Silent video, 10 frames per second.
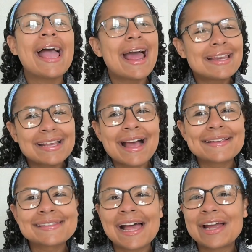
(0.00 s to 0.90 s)
And
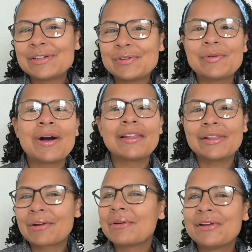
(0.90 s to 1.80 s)
yes, I do a
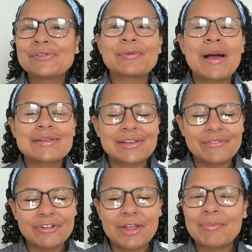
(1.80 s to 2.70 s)
little Easter
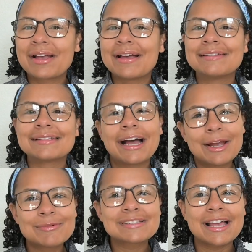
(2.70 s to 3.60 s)
basket for them because I
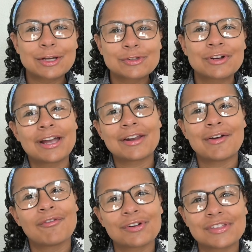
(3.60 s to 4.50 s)
am just extra and
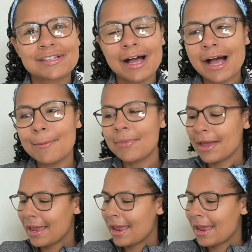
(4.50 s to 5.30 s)
over the top.